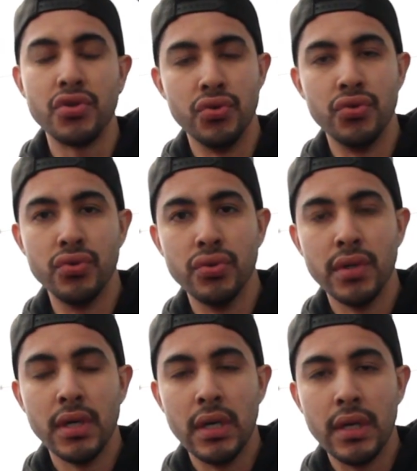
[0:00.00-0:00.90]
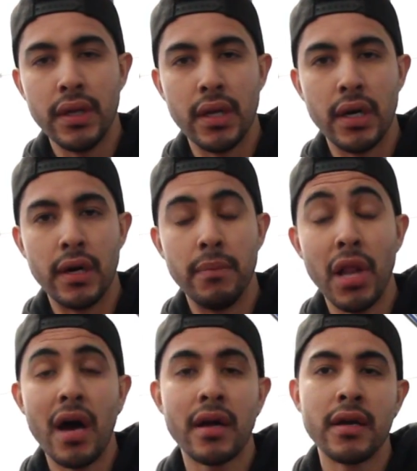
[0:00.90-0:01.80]
to the
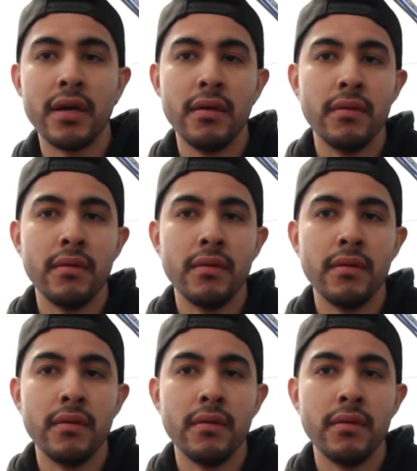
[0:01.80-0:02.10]
block